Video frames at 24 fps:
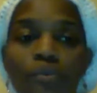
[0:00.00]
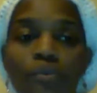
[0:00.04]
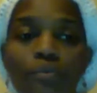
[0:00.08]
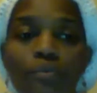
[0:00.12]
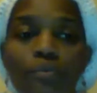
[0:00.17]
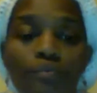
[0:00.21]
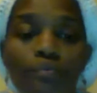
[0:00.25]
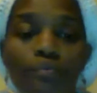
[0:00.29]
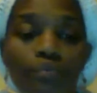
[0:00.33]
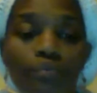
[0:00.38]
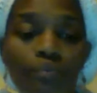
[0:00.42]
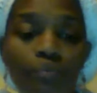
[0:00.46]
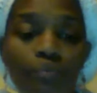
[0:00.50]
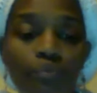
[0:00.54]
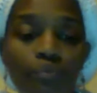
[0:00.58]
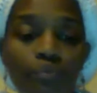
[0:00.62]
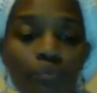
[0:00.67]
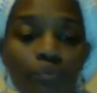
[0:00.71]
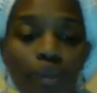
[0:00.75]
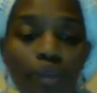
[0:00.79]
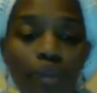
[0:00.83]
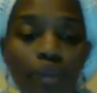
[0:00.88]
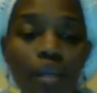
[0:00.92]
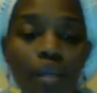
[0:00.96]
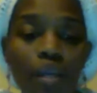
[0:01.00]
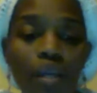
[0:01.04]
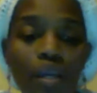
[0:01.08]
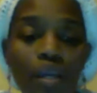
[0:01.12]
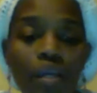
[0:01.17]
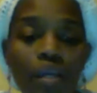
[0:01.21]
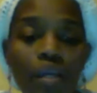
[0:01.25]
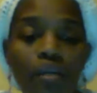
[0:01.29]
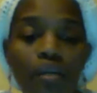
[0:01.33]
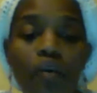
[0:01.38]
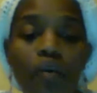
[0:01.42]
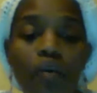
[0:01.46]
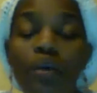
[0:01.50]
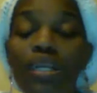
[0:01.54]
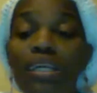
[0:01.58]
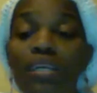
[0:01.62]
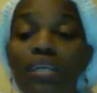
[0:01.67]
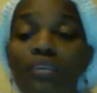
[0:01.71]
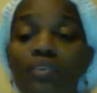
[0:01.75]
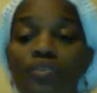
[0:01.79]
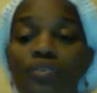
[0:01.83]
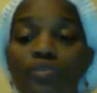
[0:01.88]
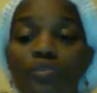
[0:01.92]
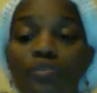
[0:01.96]
you.
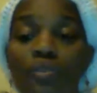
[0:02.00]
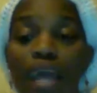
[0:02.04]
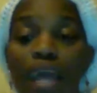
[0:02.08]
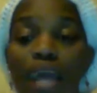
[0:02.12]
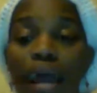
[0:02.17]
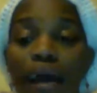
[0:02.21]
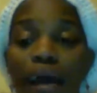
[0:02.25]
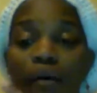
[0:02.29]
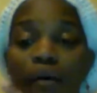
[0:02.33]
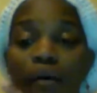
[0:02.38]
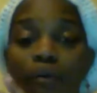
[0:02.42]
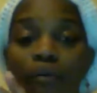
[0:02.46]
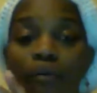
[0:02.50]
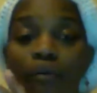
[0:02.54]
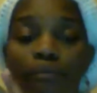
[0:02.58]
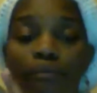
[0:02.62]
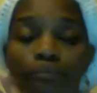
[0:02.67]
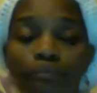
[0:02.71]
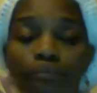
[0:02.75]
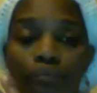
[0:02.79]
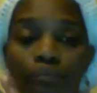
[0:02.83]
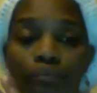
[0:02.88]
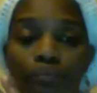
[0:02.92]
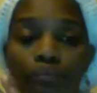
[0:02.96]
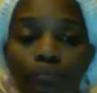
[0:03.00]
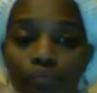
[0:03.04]
Going into now,